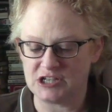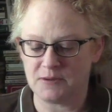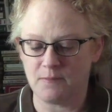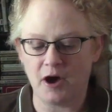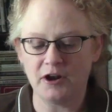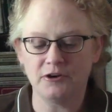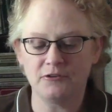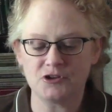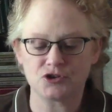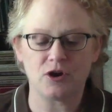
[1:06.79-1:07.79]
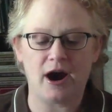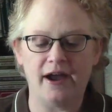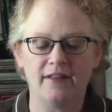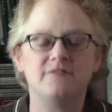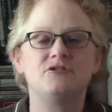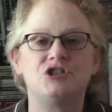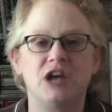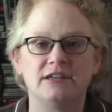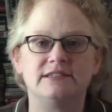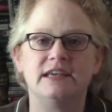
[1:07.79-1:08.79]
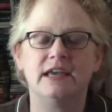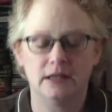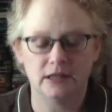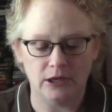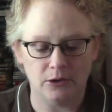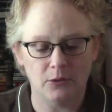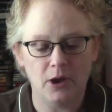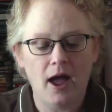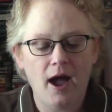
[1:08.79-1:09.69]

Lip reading: to monitor the trial of Chelsea Liu,